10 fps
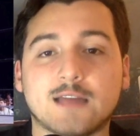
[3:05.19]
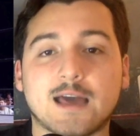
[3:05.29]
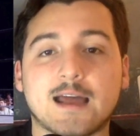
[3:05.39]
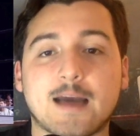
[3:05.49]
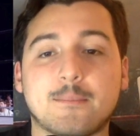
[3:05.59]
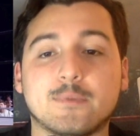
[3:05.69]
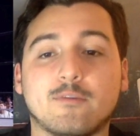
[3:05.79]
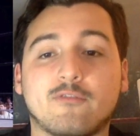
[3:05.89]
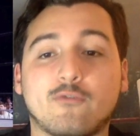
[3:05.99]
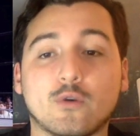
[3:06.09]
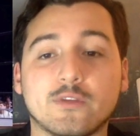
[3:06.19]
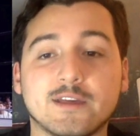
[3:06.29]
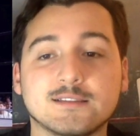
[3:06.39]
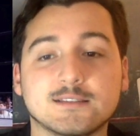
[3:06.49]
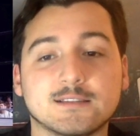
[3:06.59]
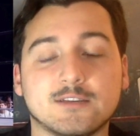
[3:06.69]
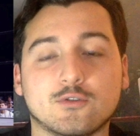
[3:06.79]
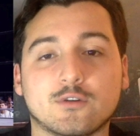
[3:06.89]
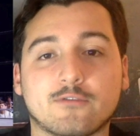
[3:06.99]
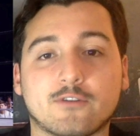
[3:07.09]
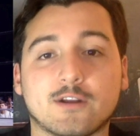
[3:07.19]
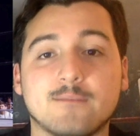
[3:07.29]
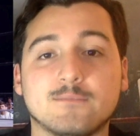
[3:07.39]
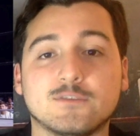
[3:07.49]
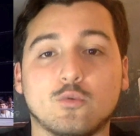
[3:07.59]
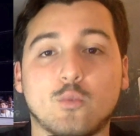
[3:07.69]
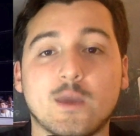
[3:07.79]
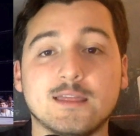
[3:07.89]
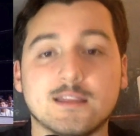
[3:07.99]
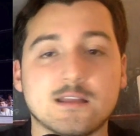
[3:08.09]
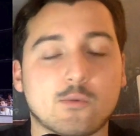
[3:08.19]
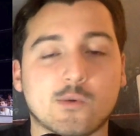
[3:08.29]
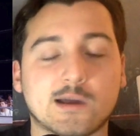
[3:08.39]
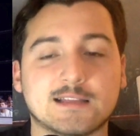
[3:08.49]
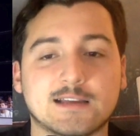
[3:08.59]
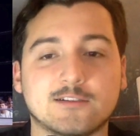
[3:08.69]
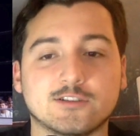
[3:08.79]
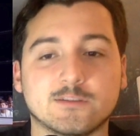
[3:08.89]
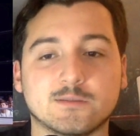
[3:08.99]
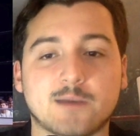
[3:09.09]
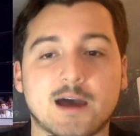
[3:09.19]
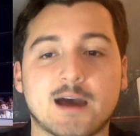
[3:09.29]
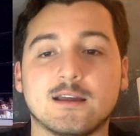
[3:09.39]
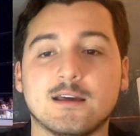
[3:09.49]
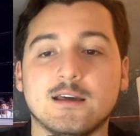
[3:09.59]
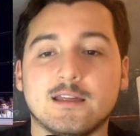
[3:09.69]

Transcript: that happened before this in order for him to win the number 1 contendership spot.